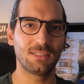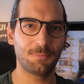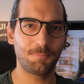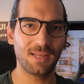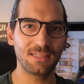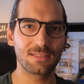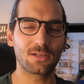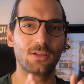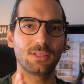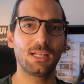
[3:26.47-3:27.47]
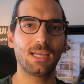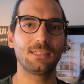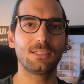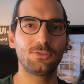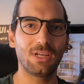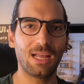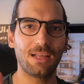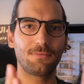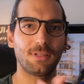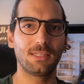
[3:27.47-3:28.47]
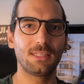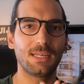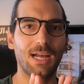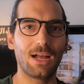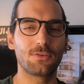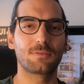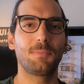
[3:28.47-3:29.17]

depends on the light that you have in the house.